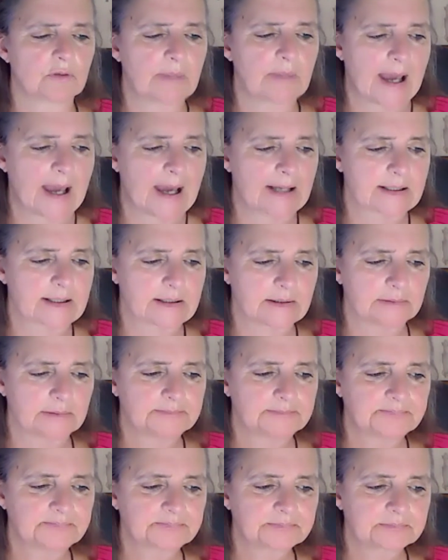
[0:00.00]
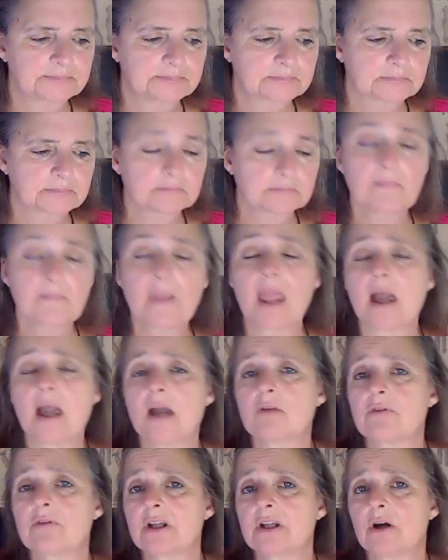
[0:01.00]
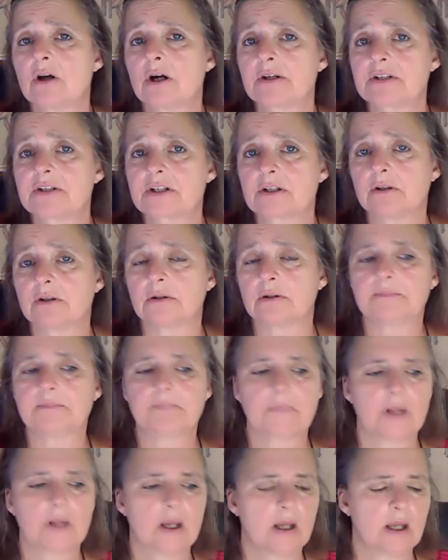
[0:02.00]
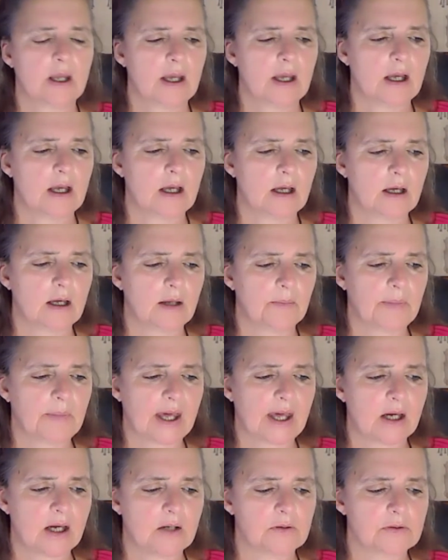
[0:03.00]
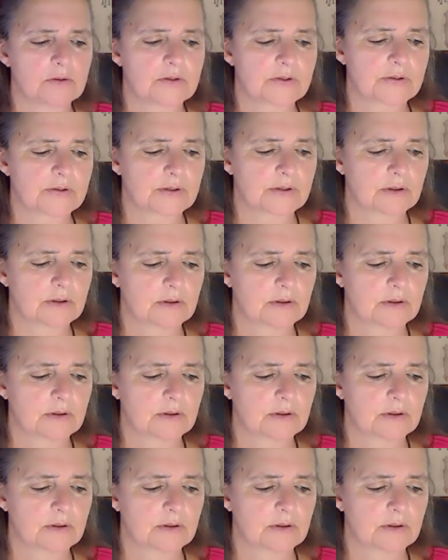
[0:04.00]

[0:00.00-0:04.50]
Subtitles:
back, I read an article about